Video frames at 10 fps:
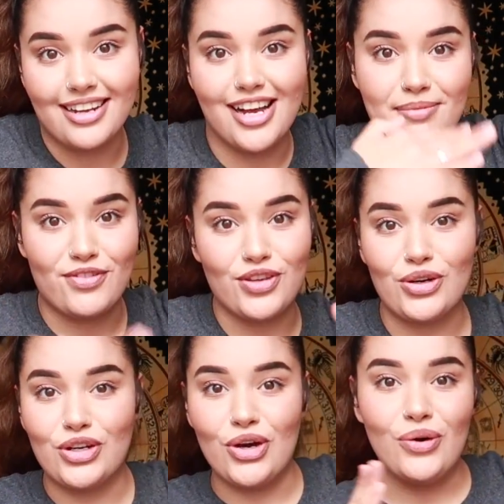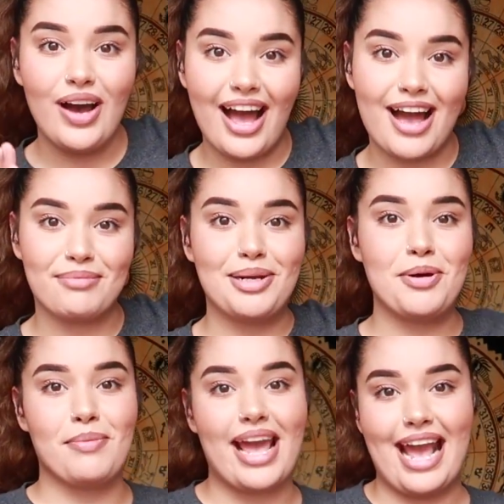If you don't know, I'm gonna
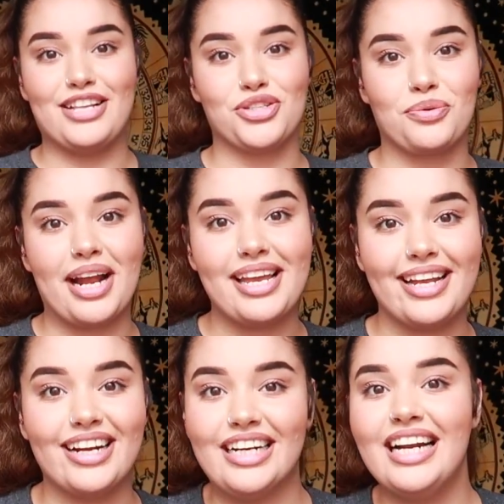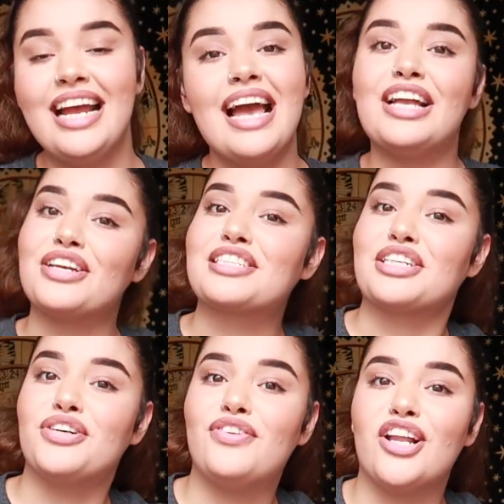put my handle right here and you guys
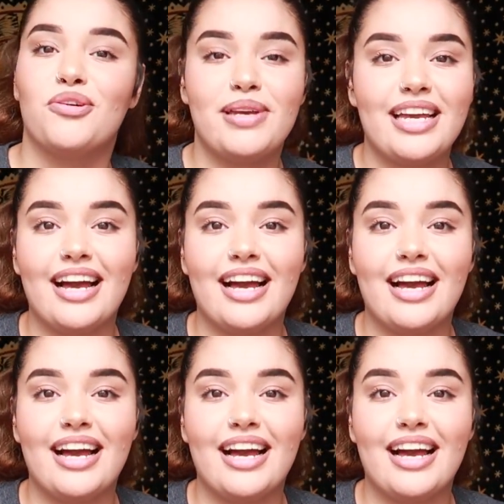can go follow me.